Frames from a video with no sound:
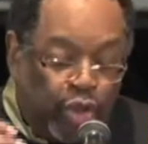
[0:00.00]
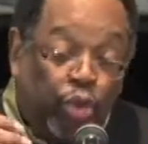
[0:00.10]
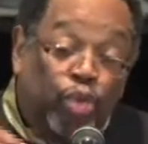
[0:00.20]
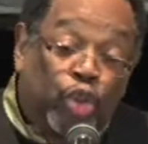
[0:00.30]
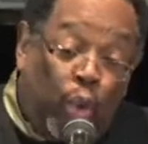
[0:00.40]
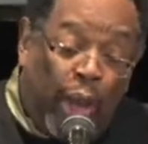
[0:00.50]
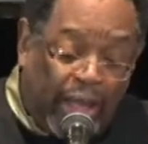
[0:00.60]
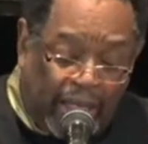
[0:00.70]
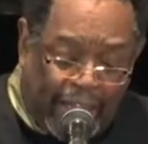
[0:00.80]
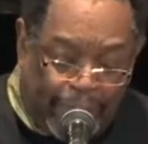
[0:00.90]
to
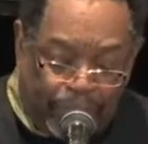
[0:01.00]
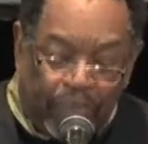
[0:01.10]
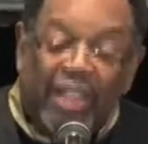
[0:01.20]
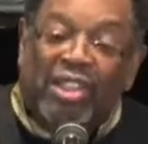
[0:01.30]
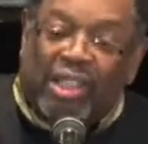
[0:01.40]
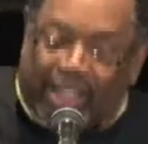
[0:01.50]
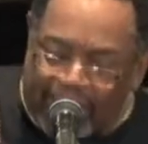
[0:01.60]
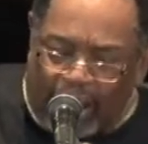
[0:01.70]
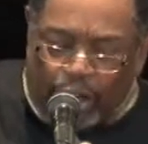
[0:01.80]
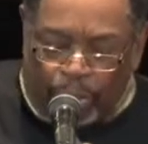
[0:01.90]
jointly
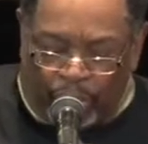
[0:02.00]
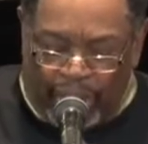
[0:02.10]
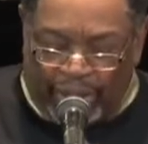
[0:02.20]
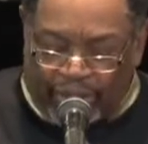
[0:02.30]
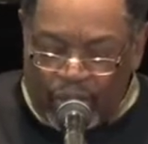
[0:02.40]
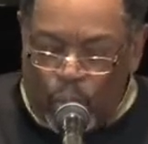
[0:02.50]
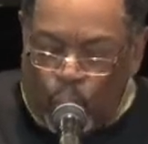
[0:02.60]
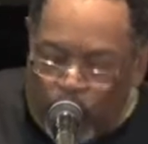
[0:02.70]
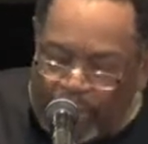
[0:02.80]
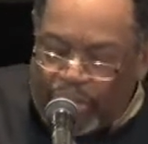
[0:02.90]
celebrate
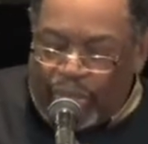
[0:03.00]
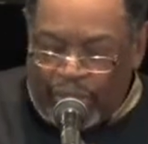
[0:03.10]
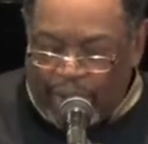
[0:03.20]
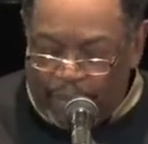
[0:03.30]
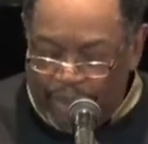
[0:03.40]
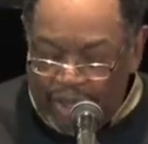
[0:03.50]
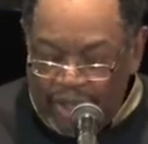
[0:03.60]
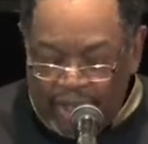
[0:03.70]
with them